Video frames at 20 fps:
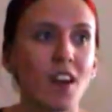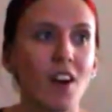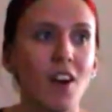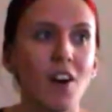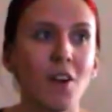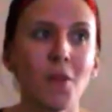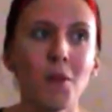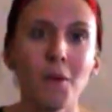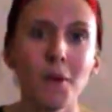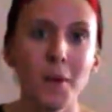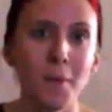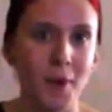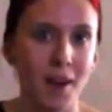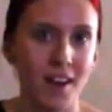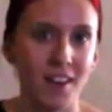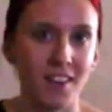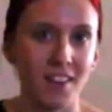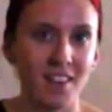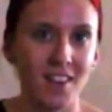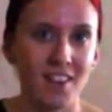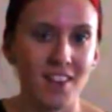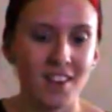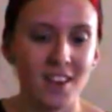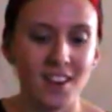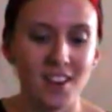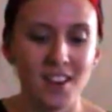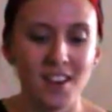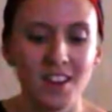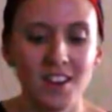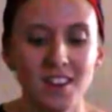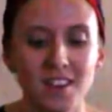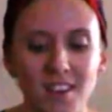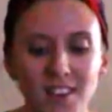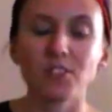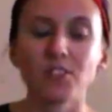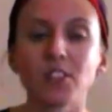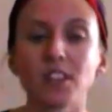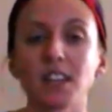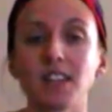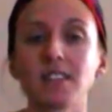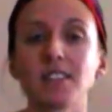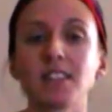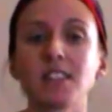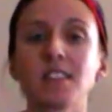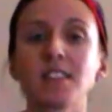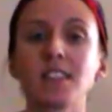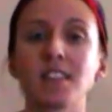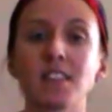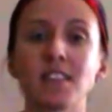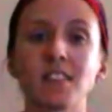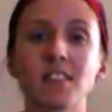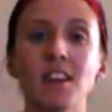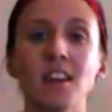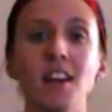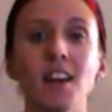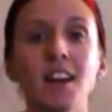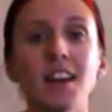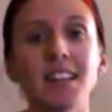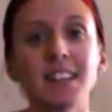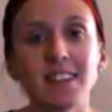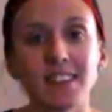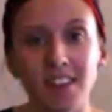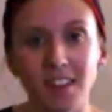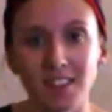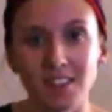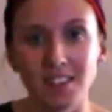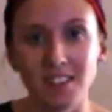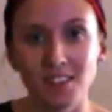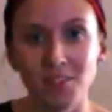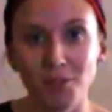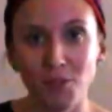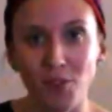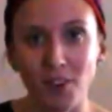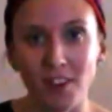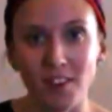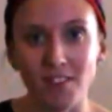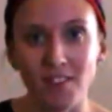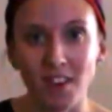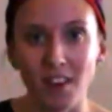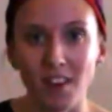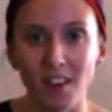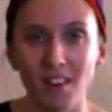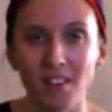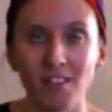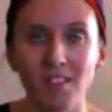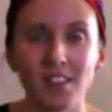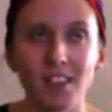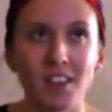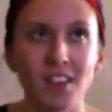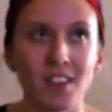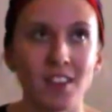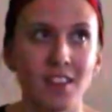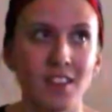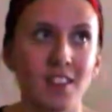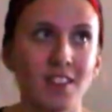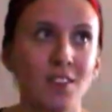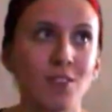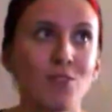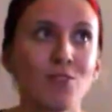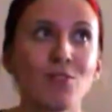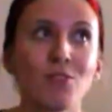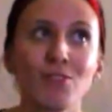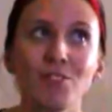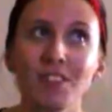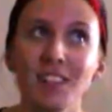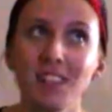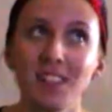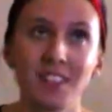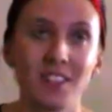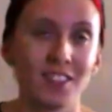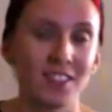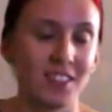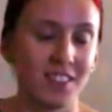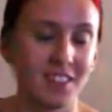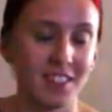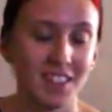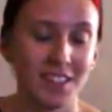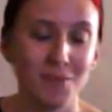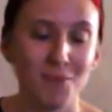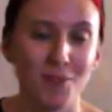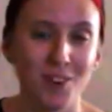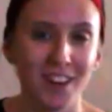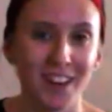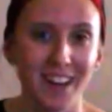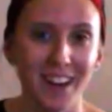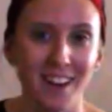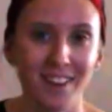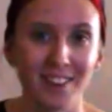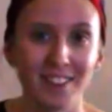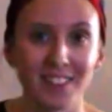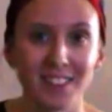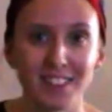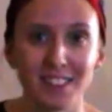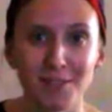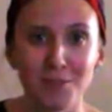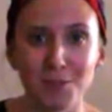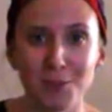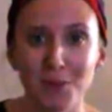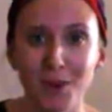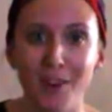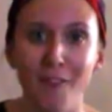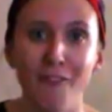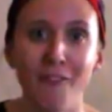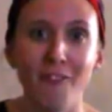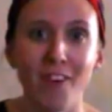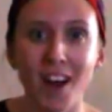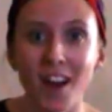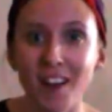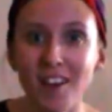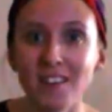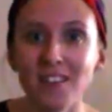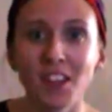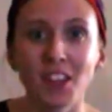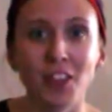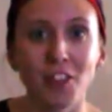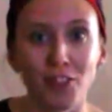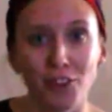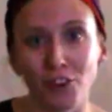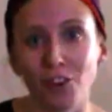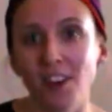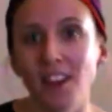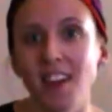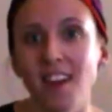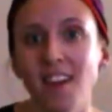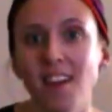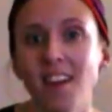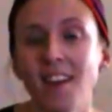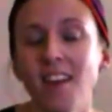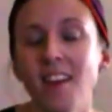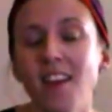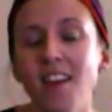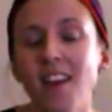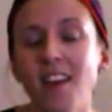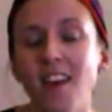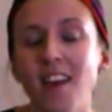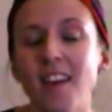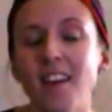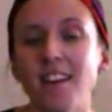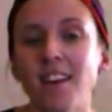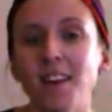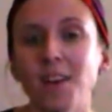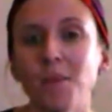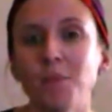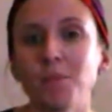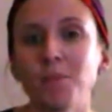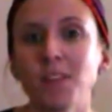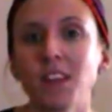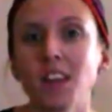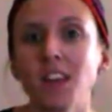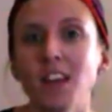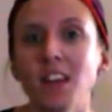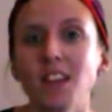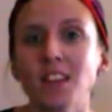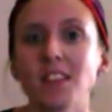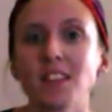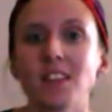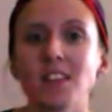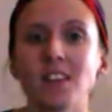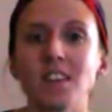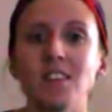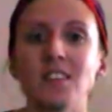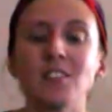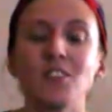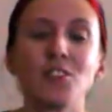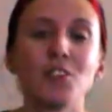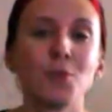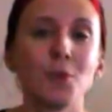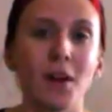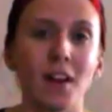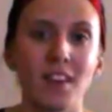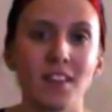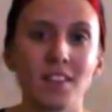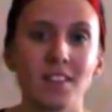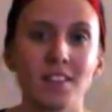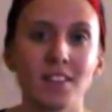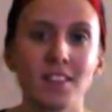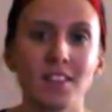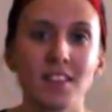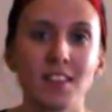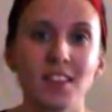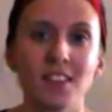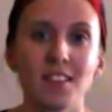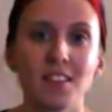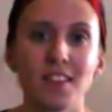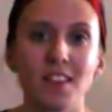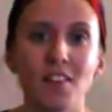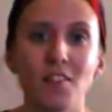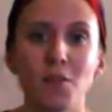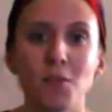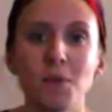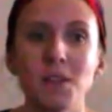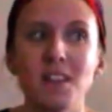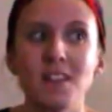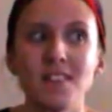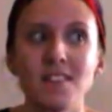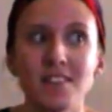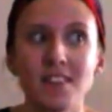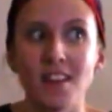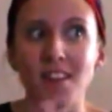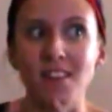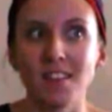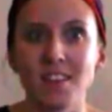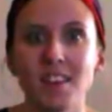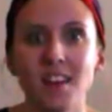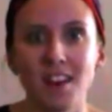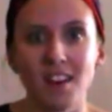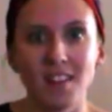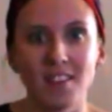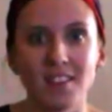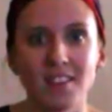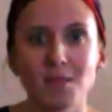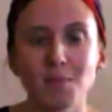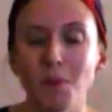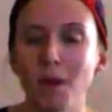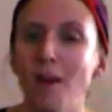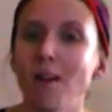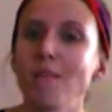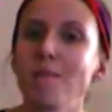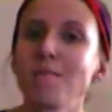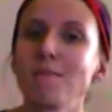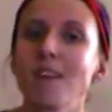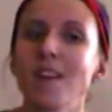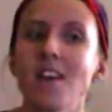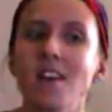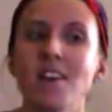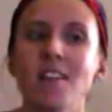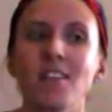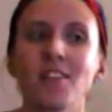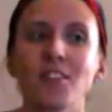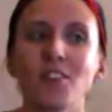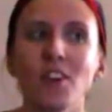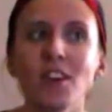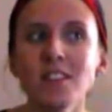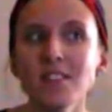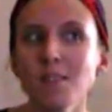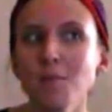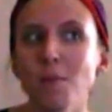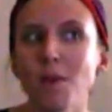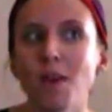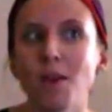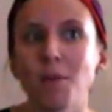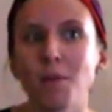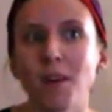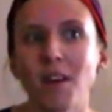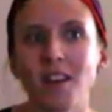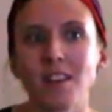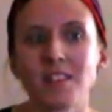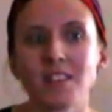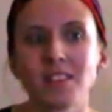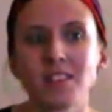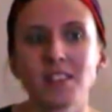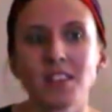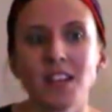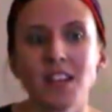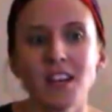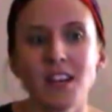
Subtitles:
all the way back on July 16th, 1945, in the really early morning hours, it was around 5:30 a.m., the U.S. government detonated this bomb. And the crazy part was